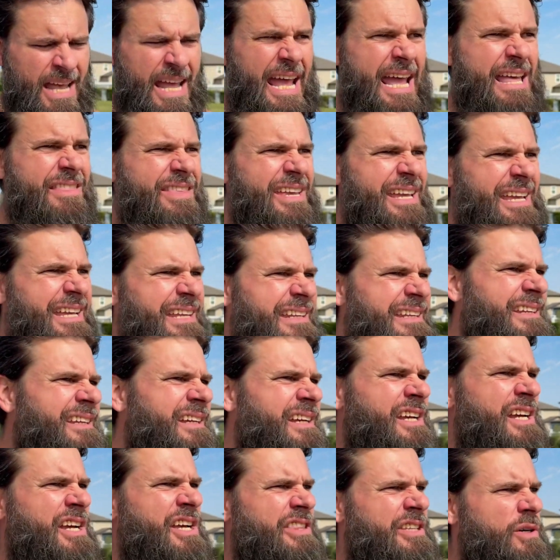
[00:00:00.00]
And then
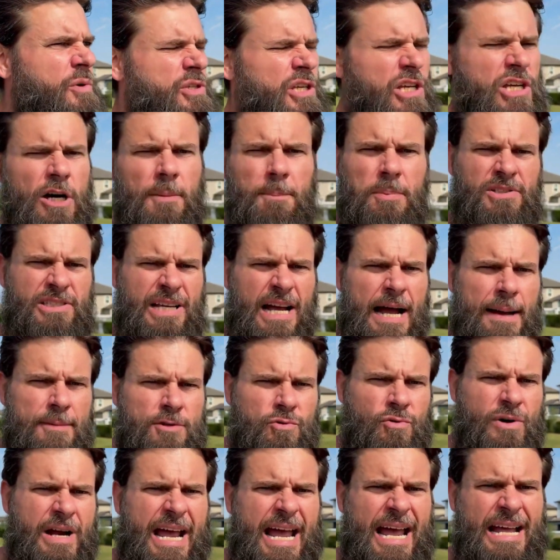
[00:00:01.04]
there was a couple times
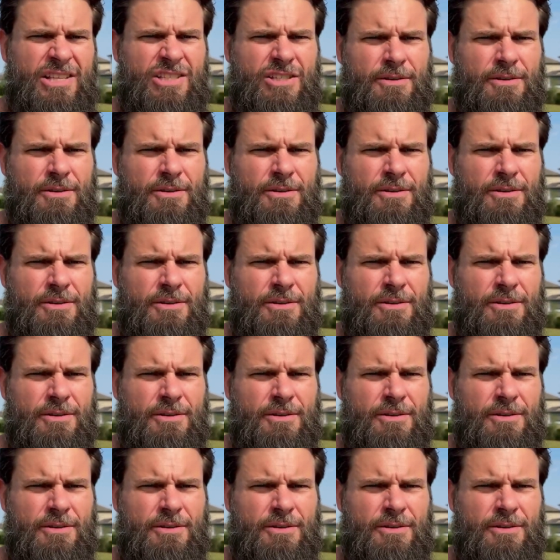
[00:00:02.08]
where I had